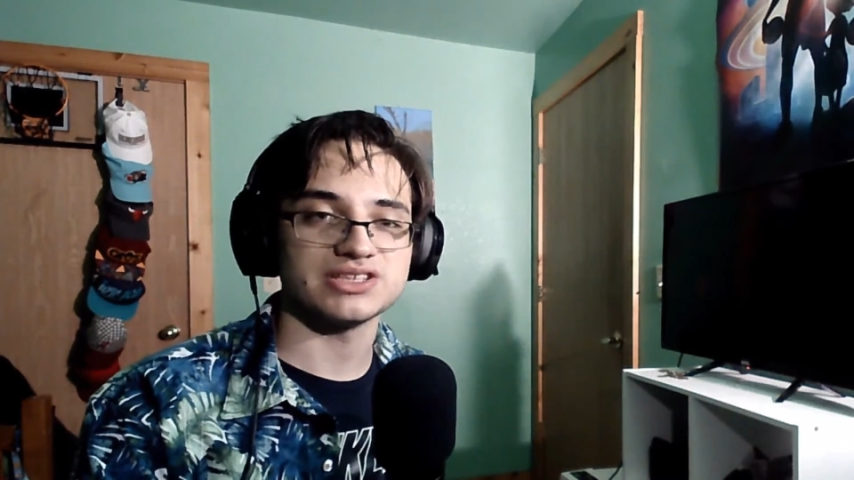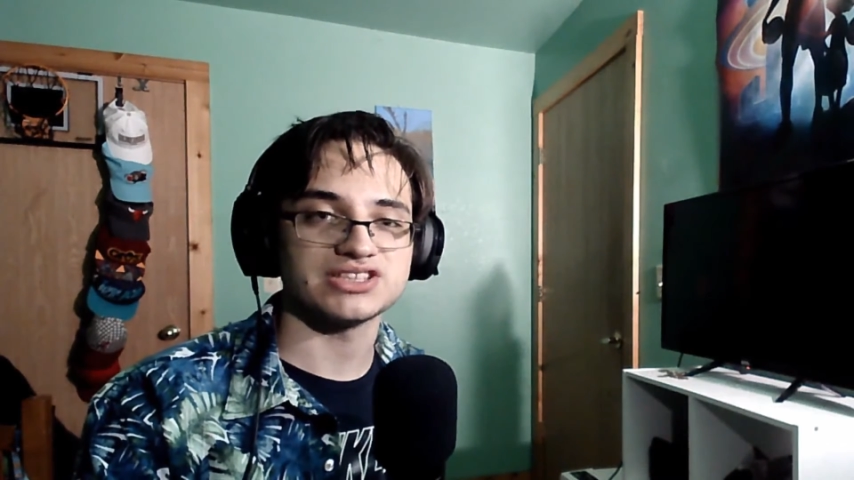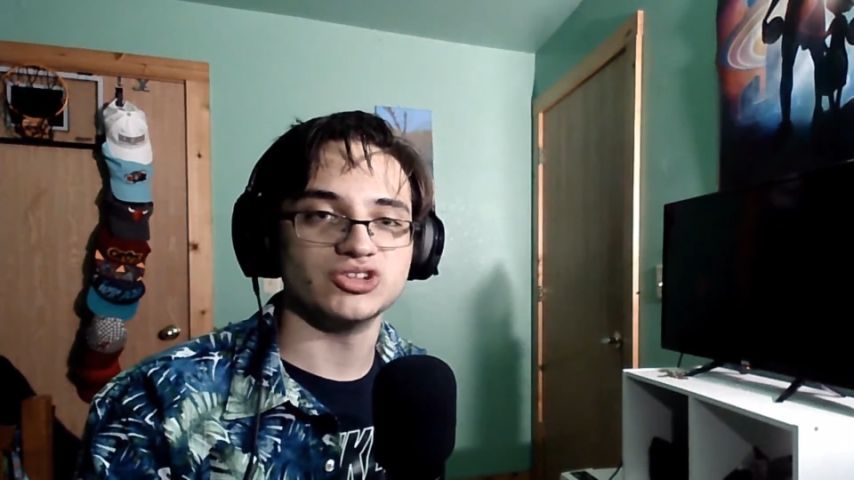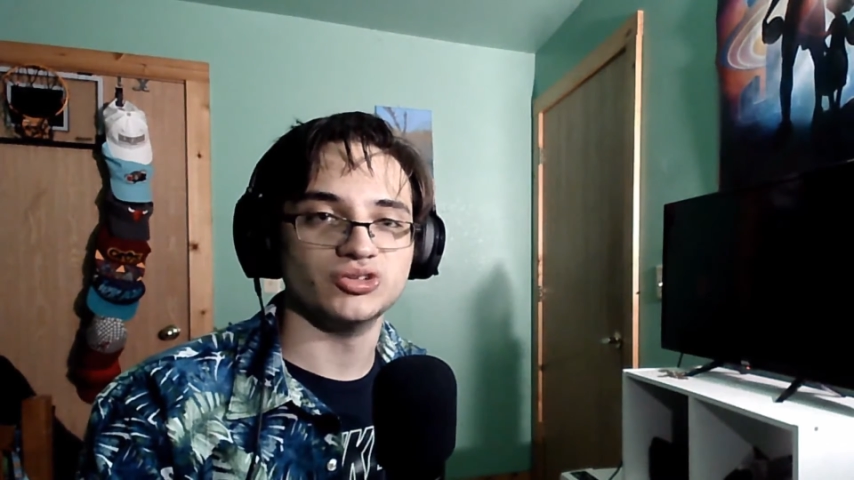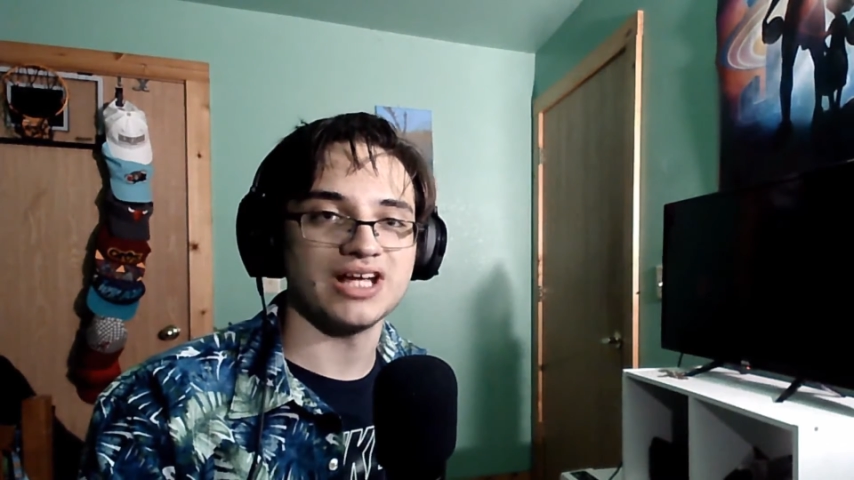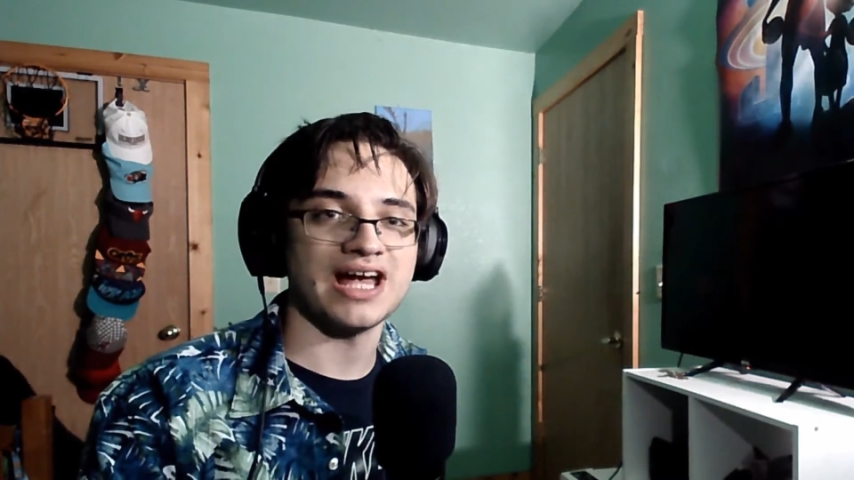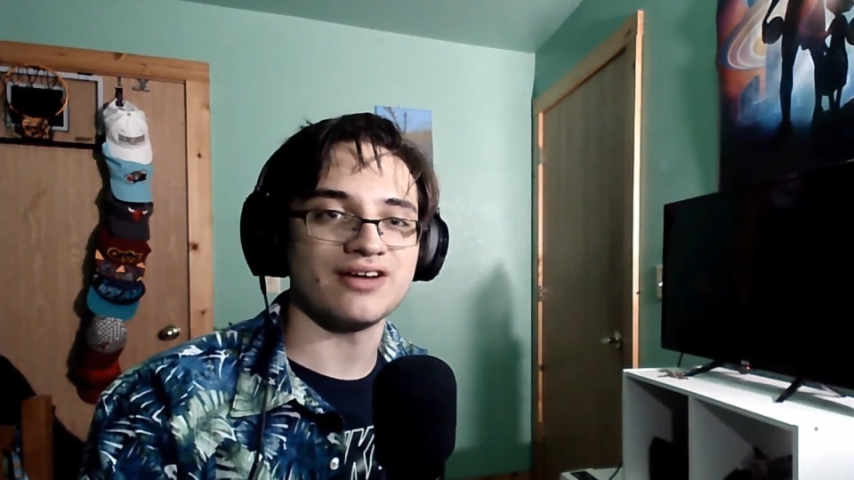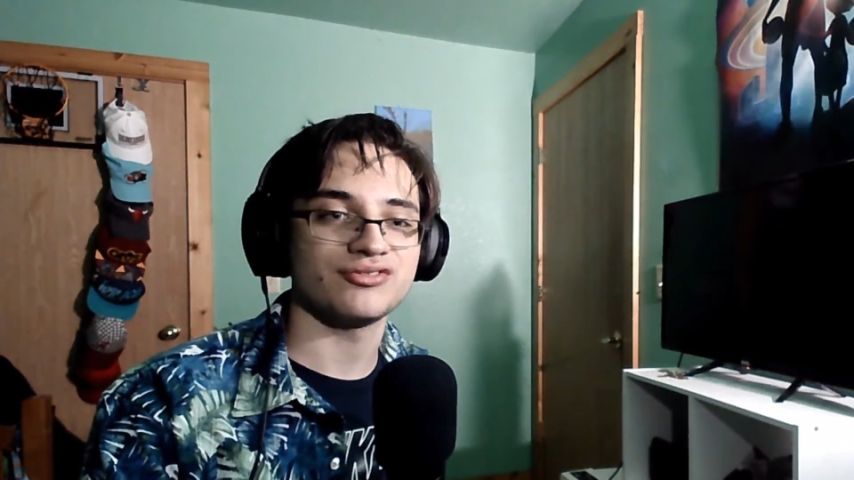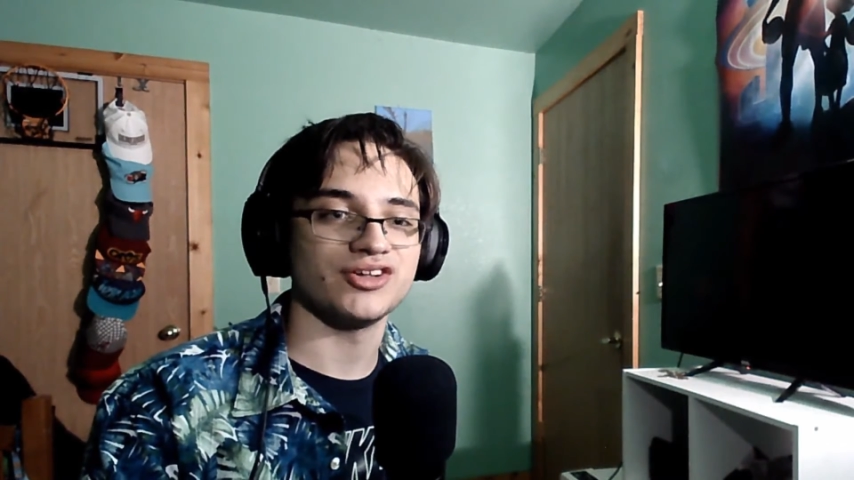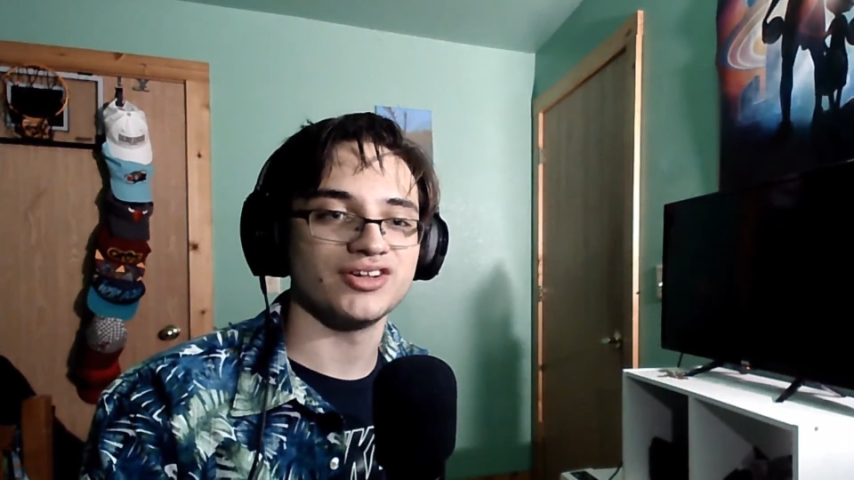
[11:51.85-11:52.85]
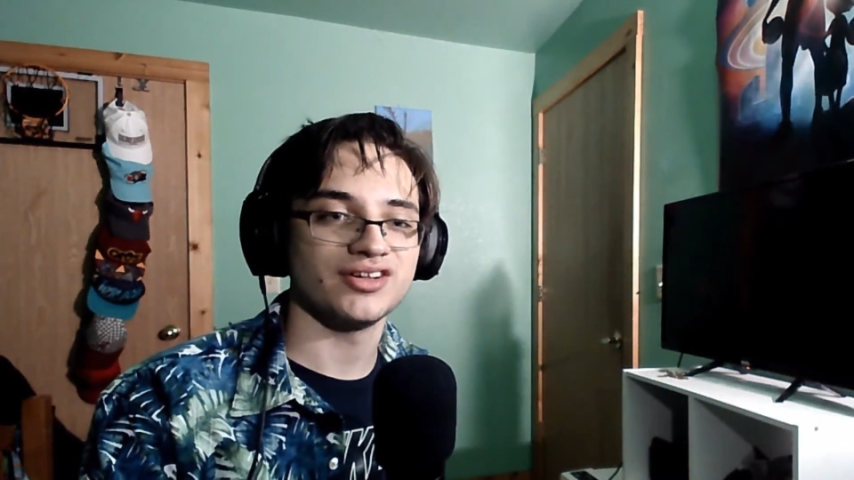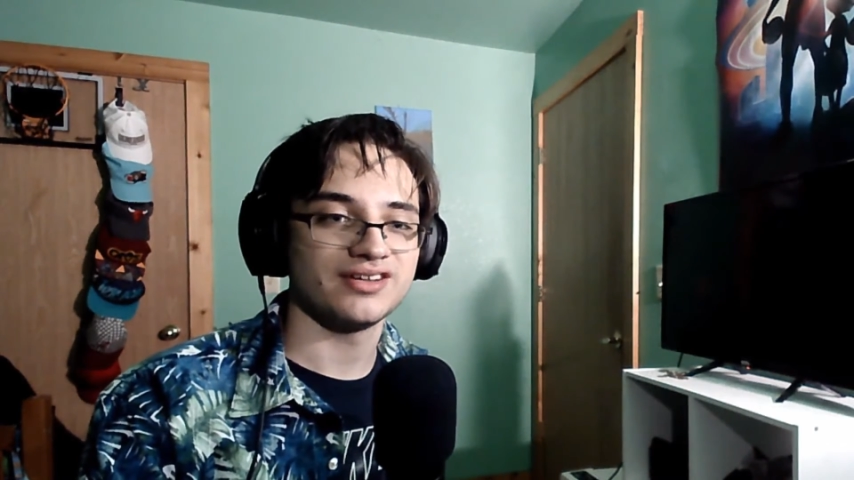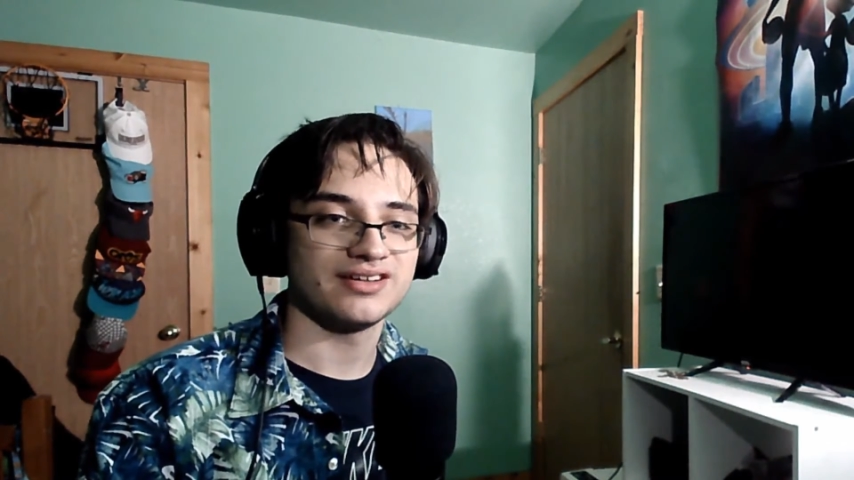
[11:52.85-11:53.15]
suit after